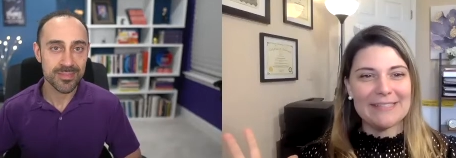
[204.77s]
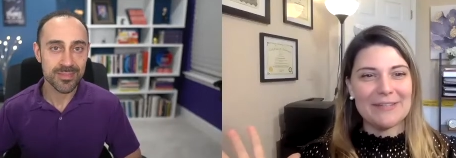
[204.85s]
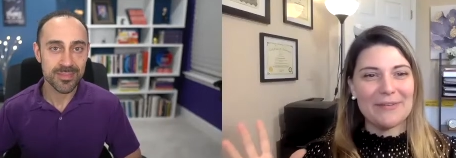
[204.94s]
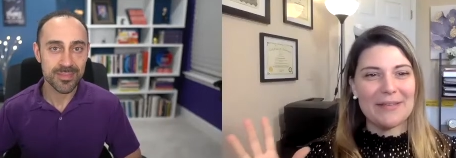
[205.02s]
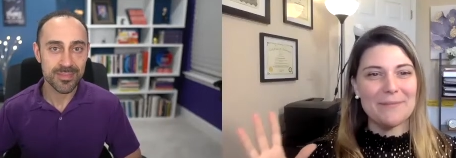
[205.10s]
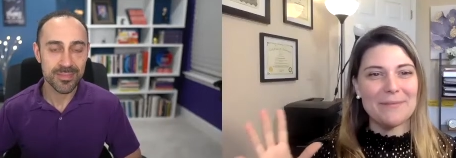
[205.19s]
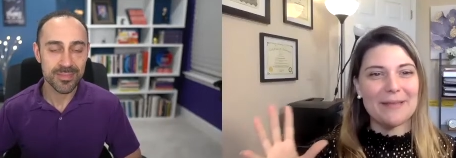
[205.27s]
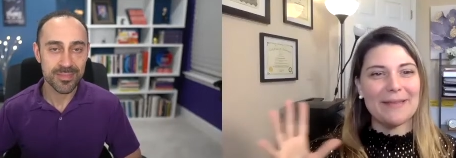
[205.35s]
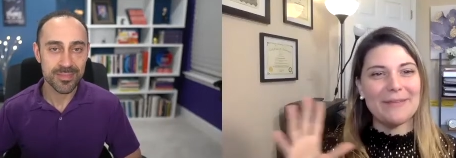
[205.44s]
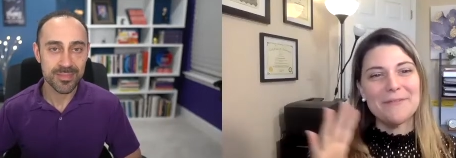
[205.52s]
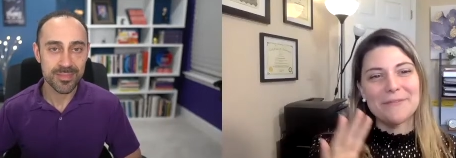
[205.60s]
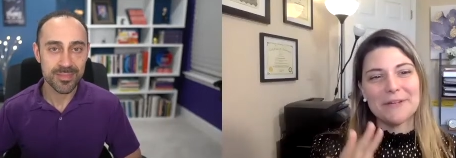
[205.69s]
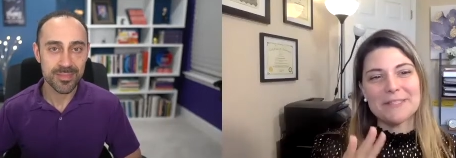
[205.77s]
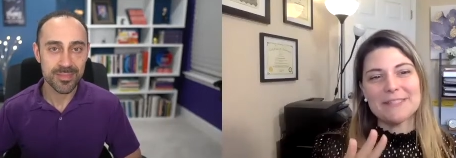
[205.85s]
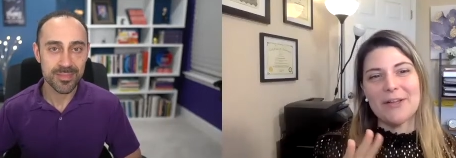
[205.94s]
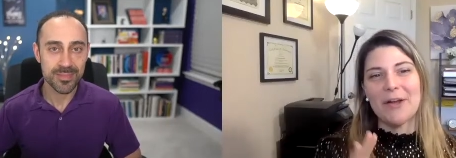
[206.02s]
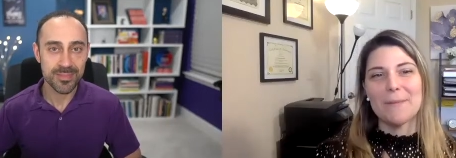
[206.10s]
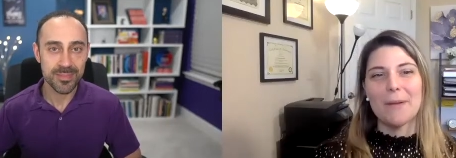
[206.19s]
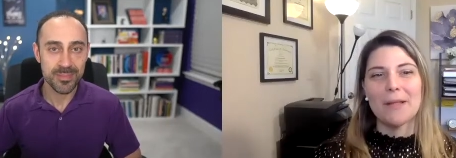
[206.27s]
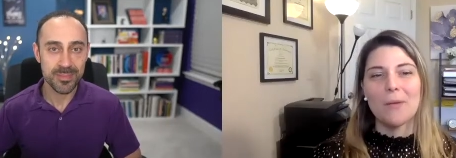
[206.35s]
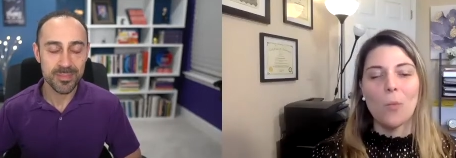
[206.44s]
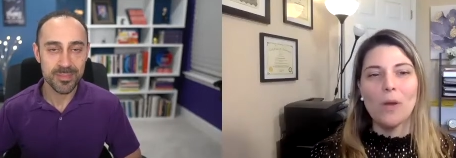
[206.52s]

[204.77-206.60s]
Speaker 1: So can, can you first talk about like